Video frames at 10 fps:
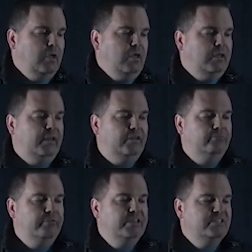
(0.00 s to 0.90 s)
Now the
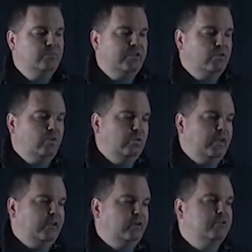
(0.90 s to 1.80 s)
reason we call
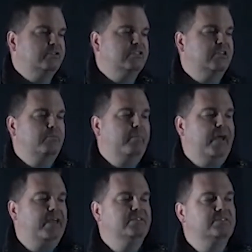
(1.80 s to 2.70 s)
it a conjugate
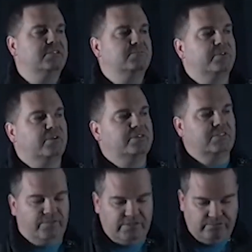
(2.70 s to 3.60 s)
base is because
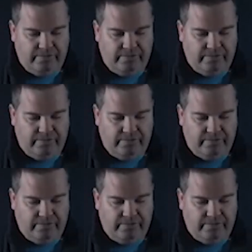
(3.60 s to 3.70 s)
if this